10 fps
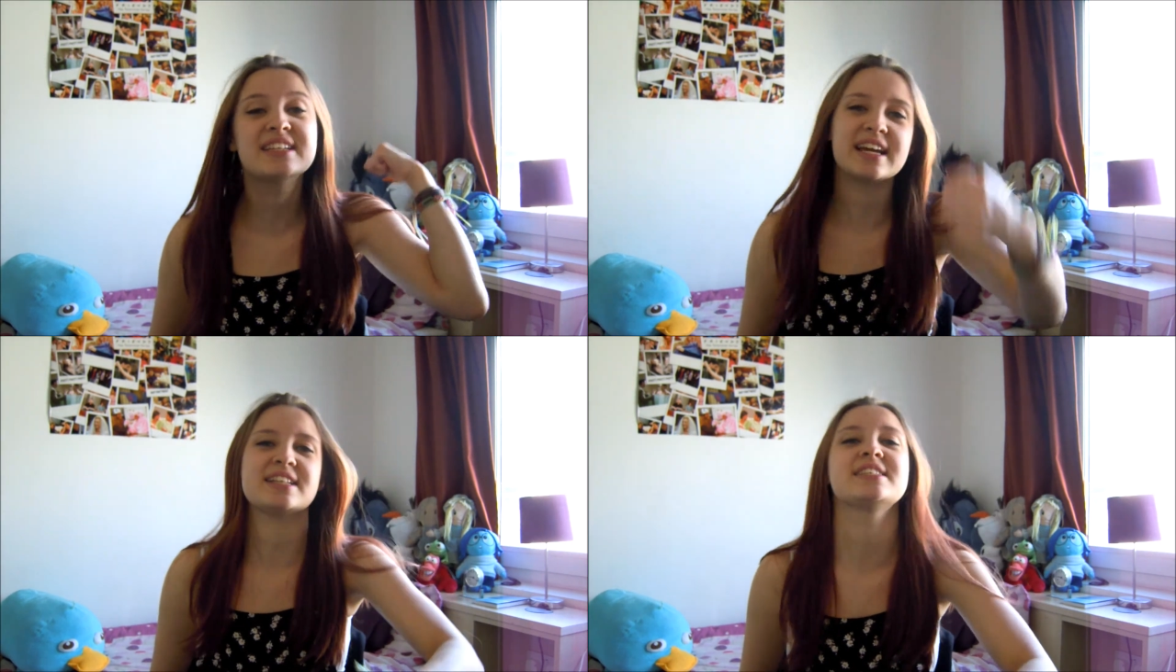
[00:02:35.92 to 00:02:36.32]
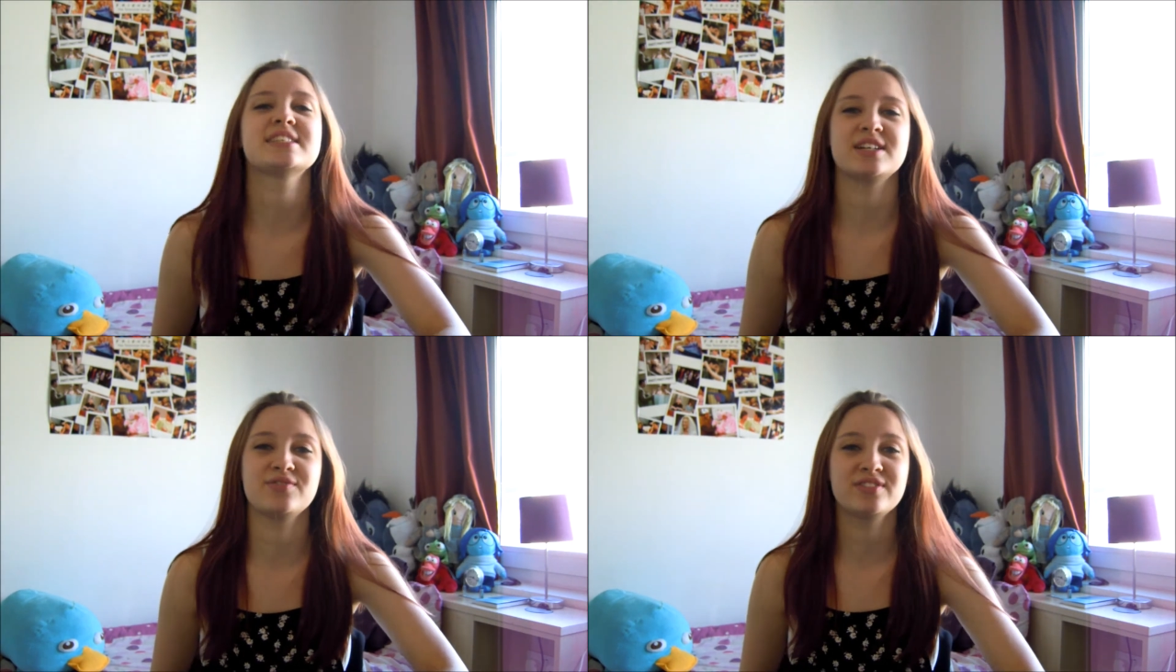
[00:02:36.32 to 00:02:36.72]
get
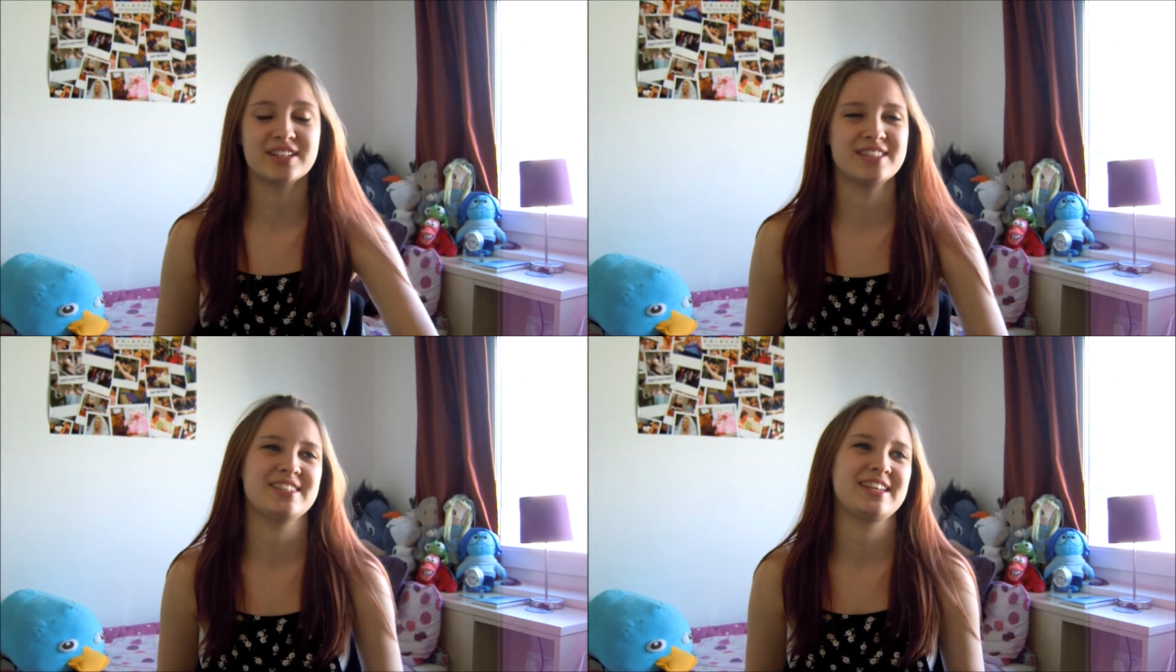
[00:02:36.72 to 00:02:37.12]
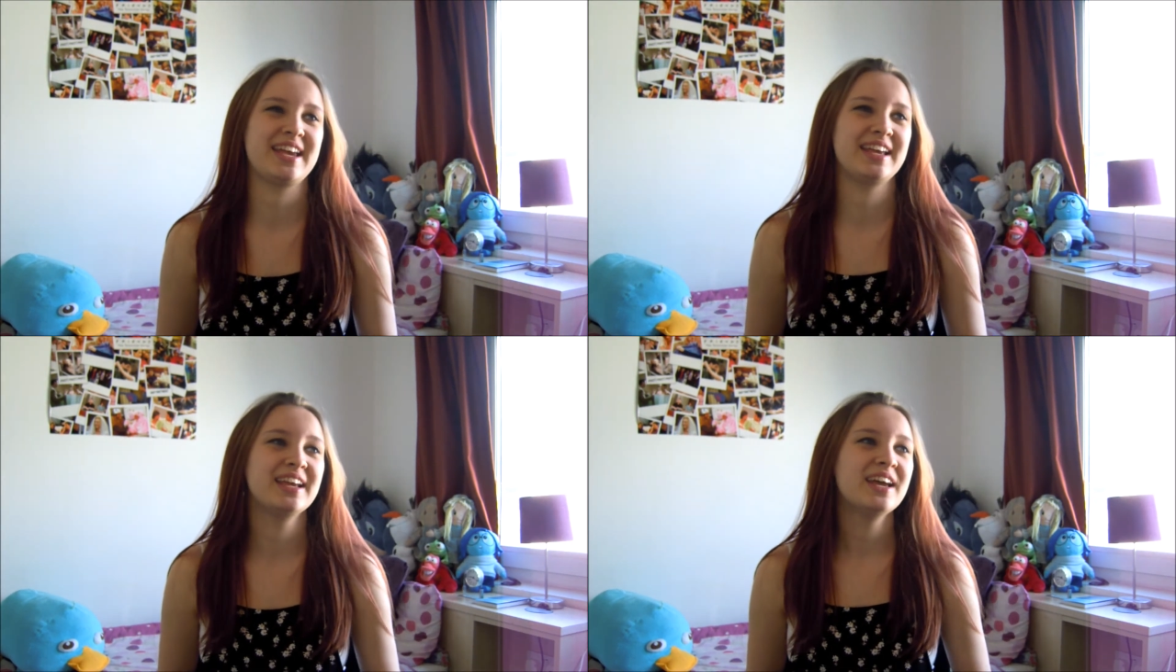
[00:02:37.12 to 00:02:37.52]
stuff done
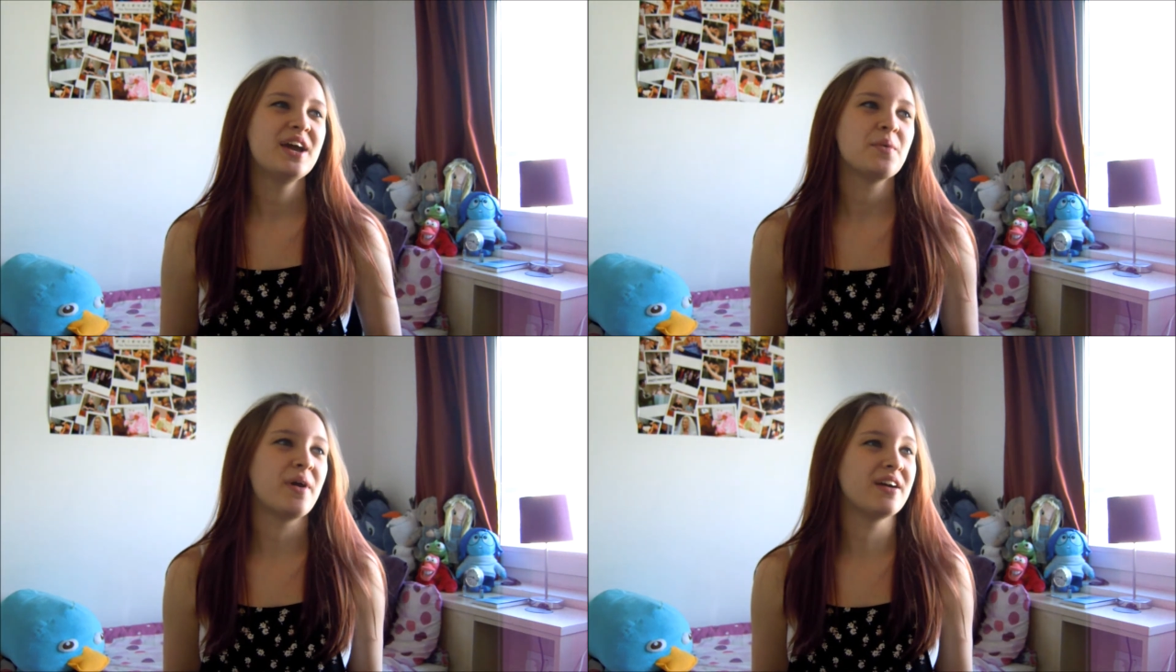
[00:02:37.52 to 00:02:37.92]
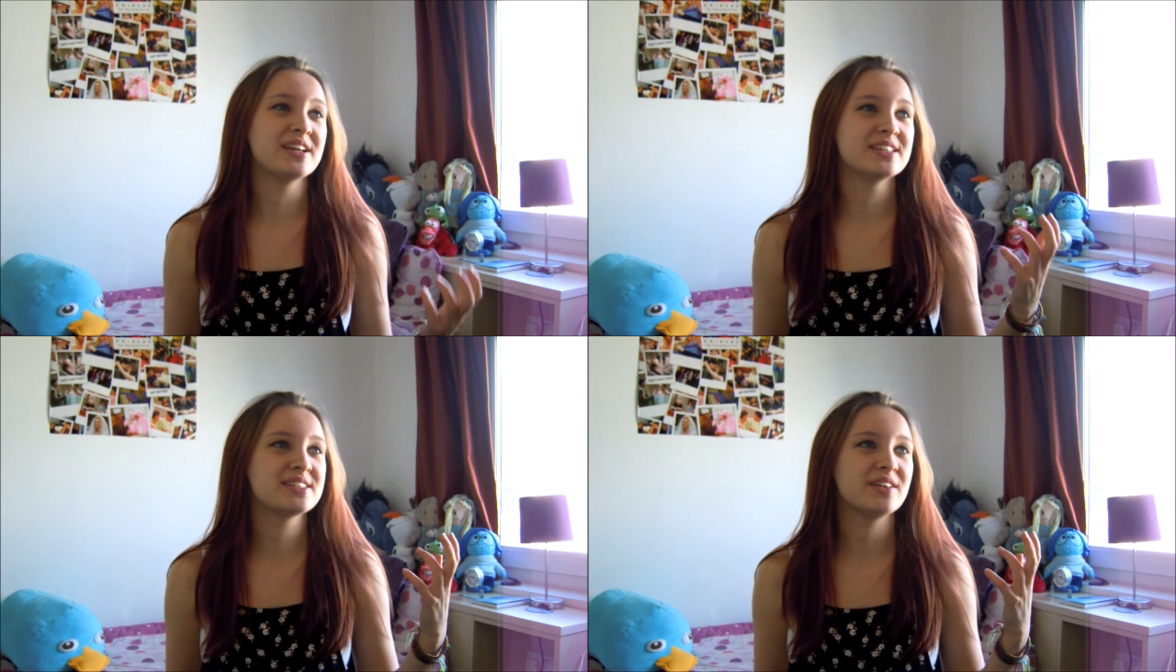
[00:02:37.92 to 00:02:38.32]
today.
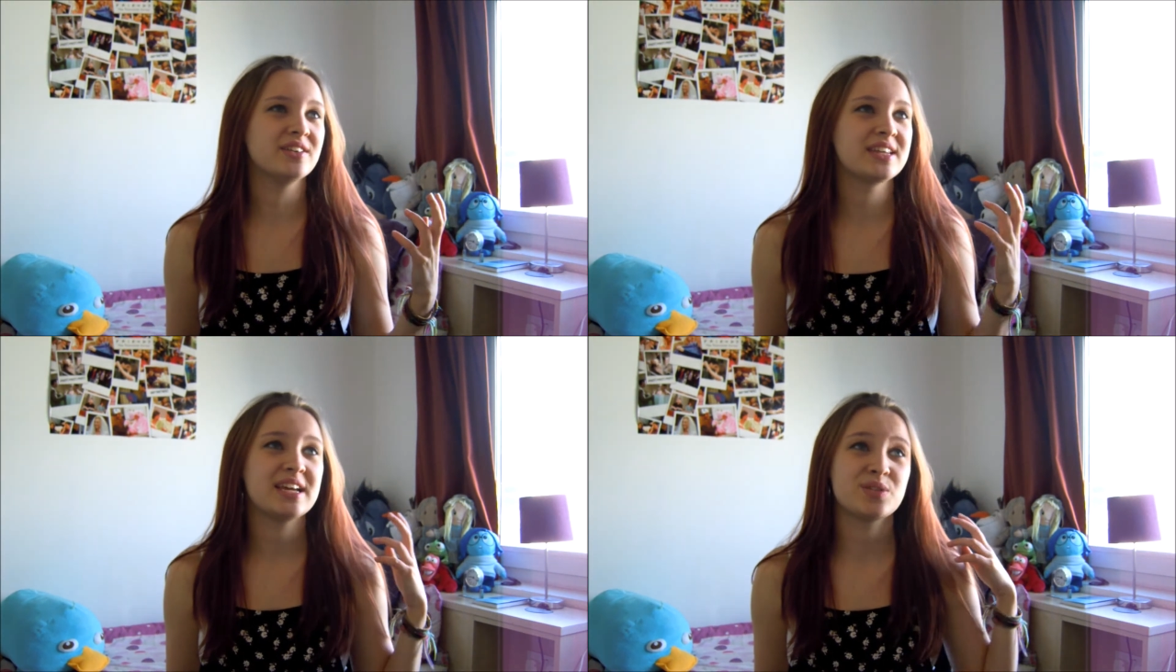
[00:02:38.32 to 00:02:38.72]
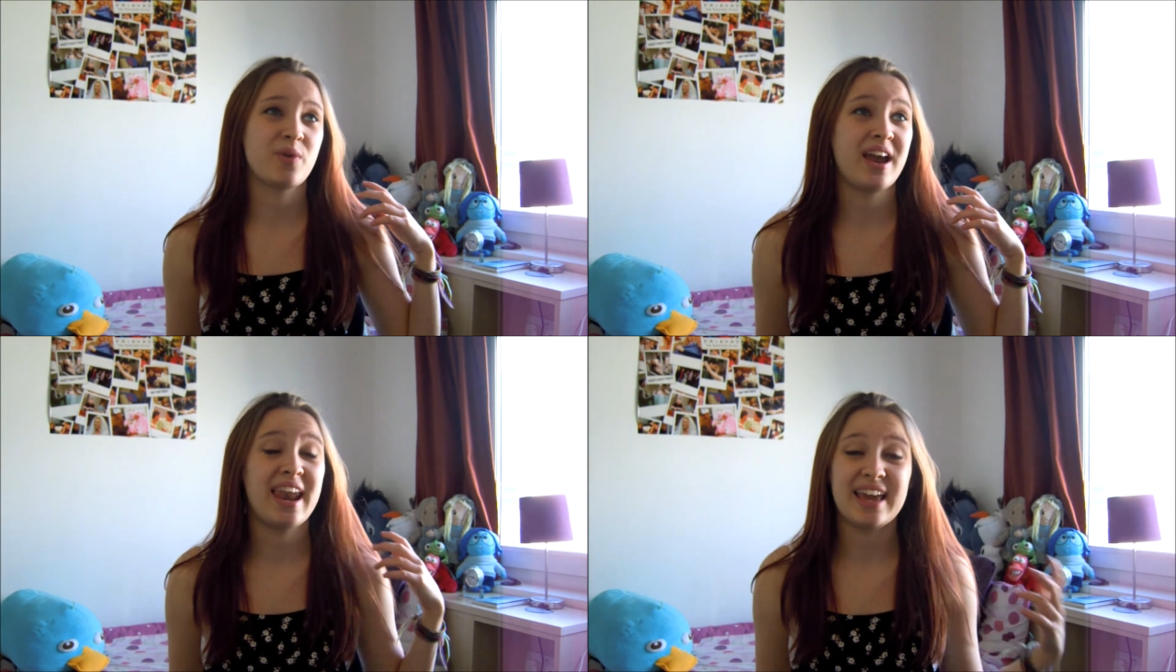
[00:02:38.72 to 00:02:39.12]
Whereas on days
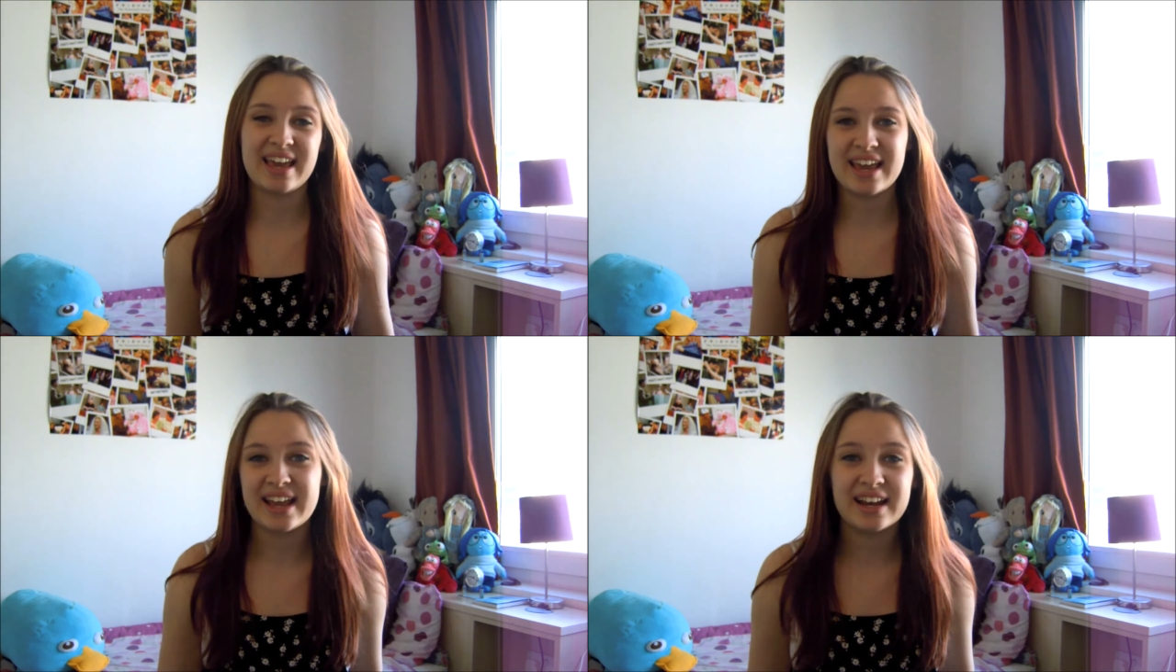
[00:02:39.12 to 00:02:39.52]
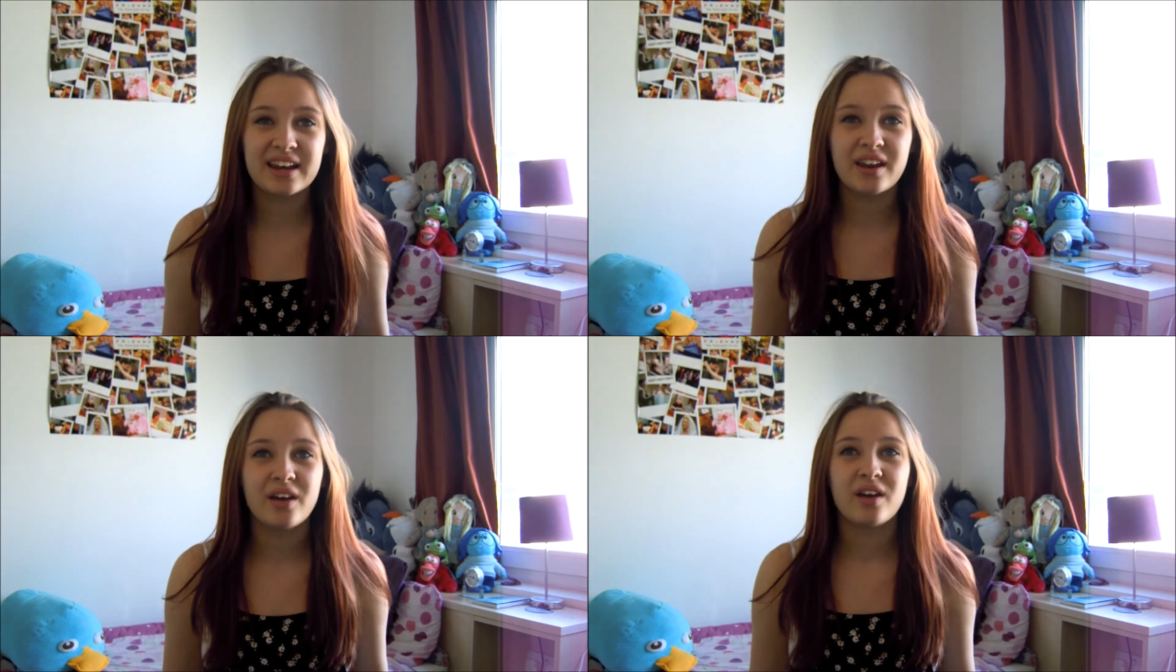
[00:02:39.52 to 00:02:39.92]
where I lay
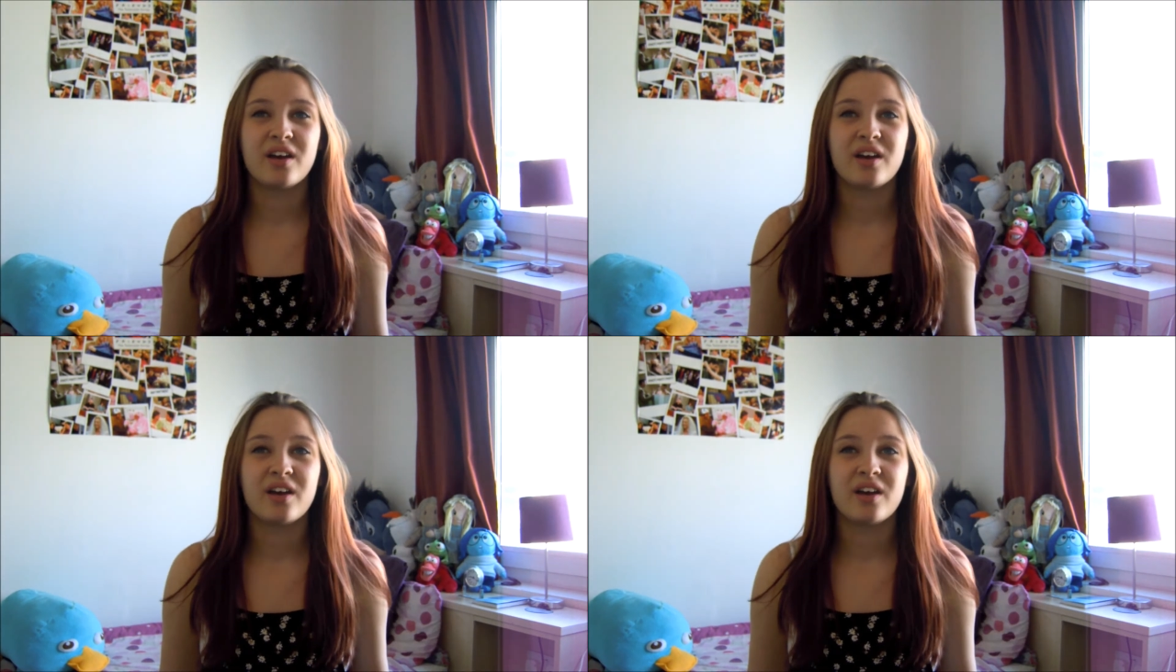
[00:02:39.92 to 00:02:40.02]
in